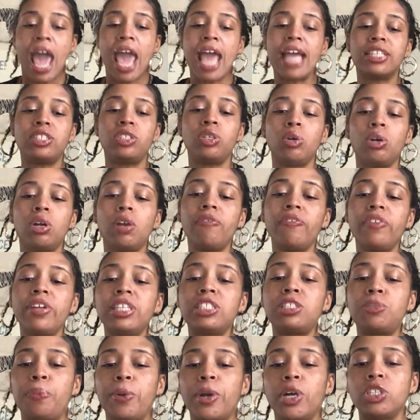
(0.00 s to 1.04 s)
Intuitively,
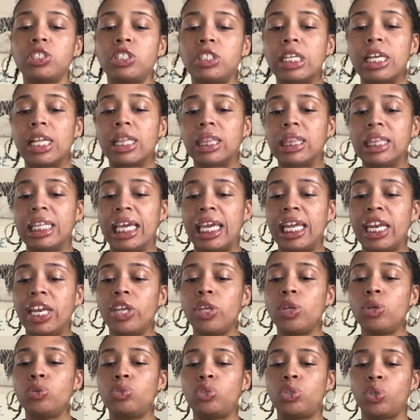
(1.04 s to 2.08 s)
Spirit's
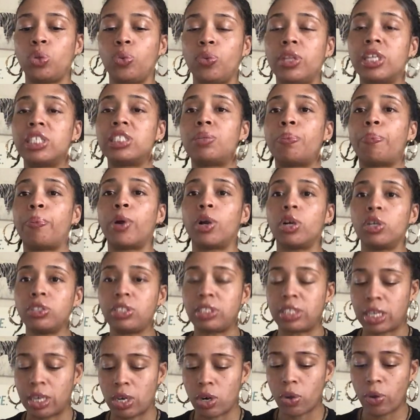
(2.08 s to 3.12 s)
leading you to this
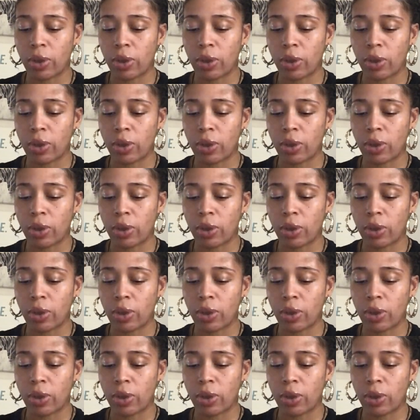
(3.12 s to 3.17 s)
person,